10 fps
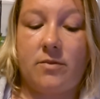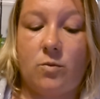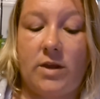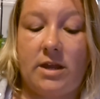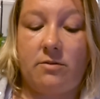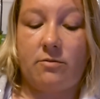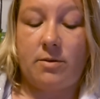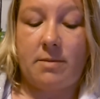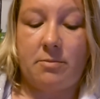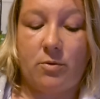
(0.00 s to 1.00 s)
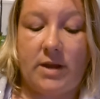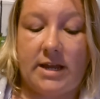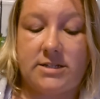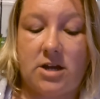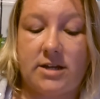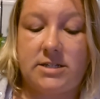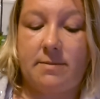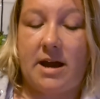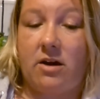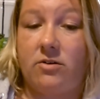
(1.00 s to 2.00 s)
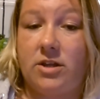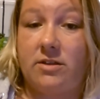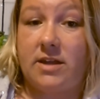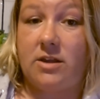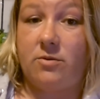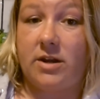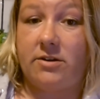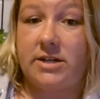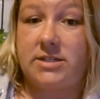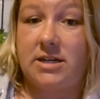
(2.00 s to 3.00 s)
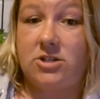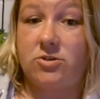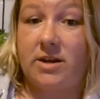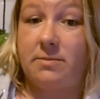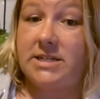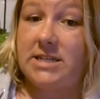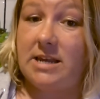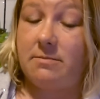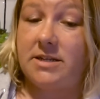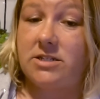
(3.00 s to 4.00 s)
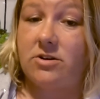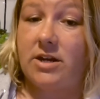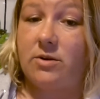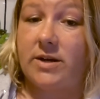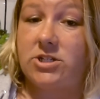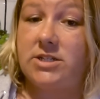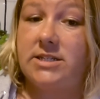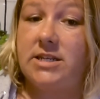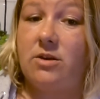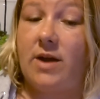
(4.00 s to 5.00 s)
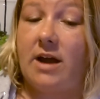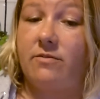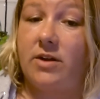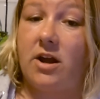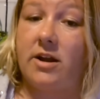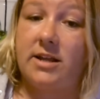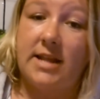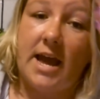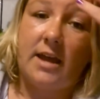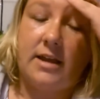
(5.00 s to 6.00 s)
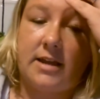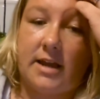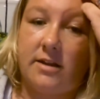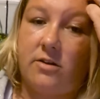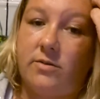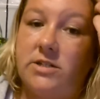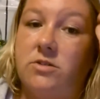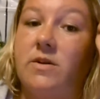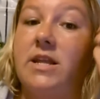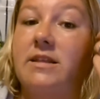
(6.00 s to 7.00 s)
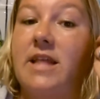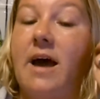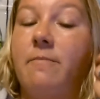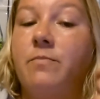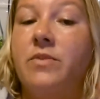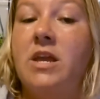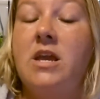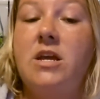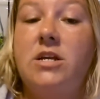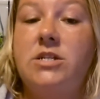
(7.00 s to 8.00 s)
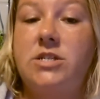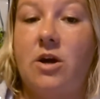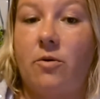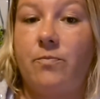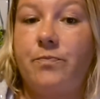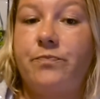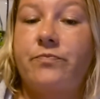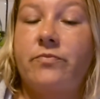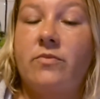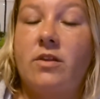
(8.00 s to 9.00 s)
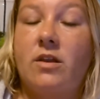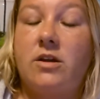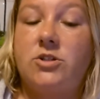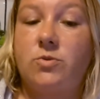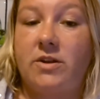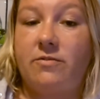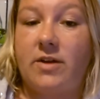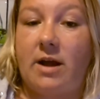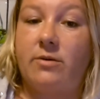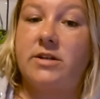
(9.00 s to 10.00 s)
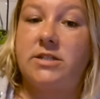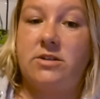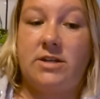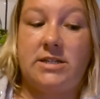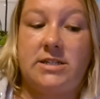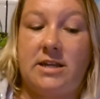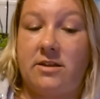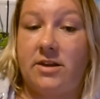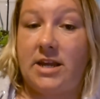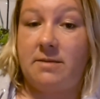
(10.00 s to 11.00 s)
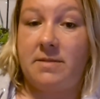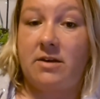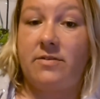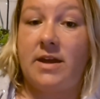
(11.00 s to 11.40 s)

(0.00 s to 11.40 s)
we had talked about that you were interested in joining my team. Is there any questions that you have regarding that? And kind of go into it like that. So, 24 hours. You need to either email